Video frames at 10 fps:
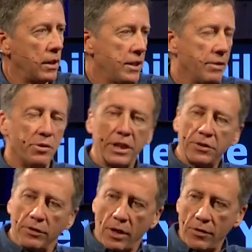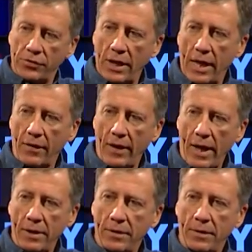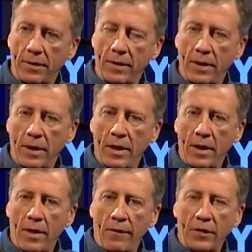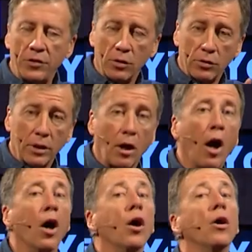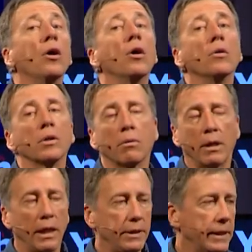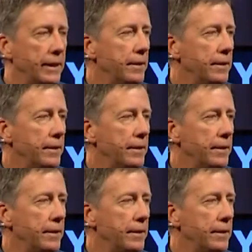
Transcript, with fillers: that when you get to the other side of that, that you're going to look and go, oh, look what God did.